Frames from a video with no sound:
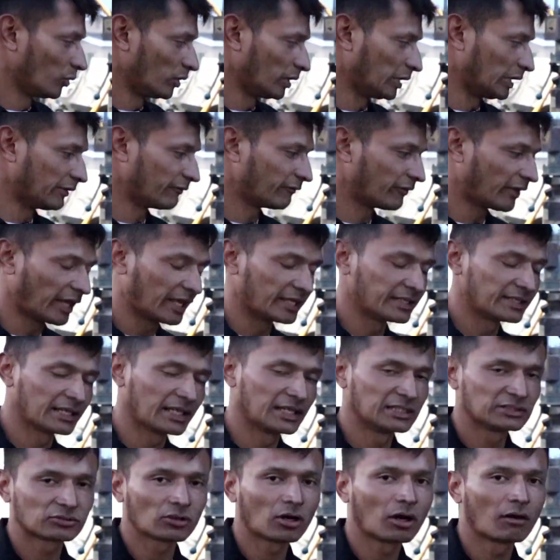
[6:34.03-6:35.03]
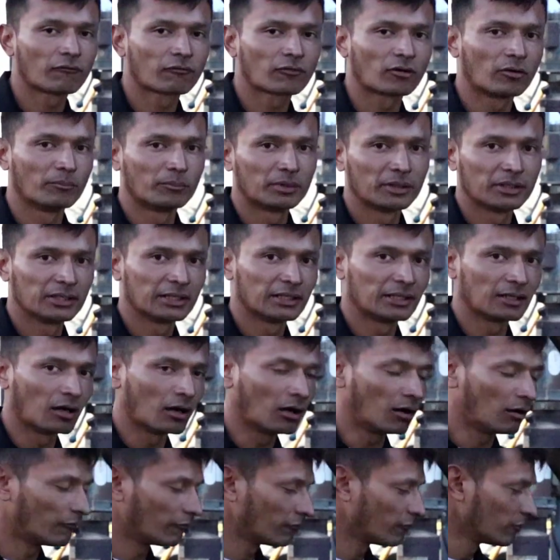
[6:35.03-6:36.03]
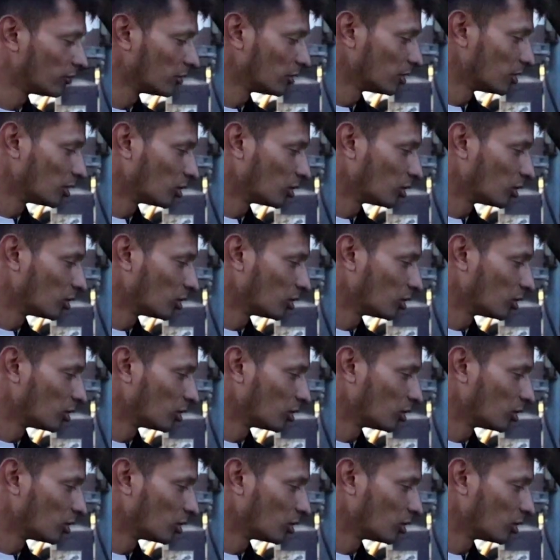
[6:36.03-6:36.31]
if the engine is off, completely off,